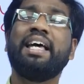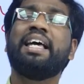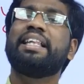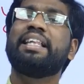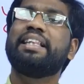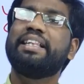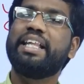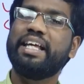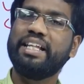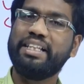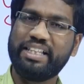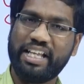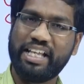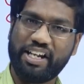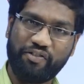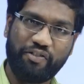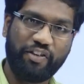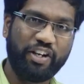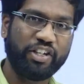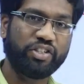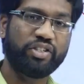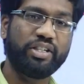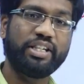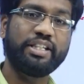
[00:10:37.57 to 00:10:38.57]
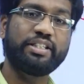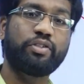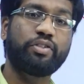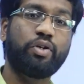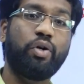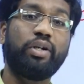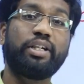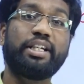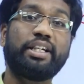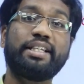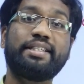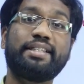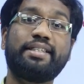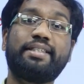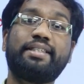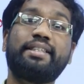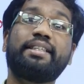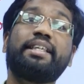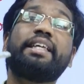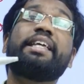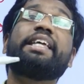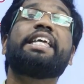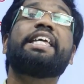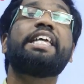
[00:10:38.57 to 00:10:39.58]
then that function is called as
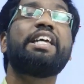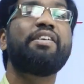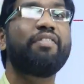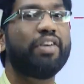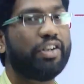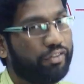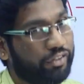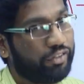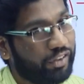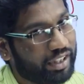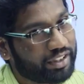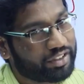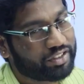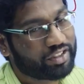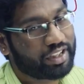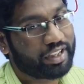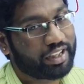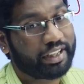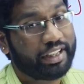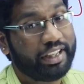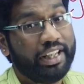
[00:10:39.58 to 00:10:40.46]
even function.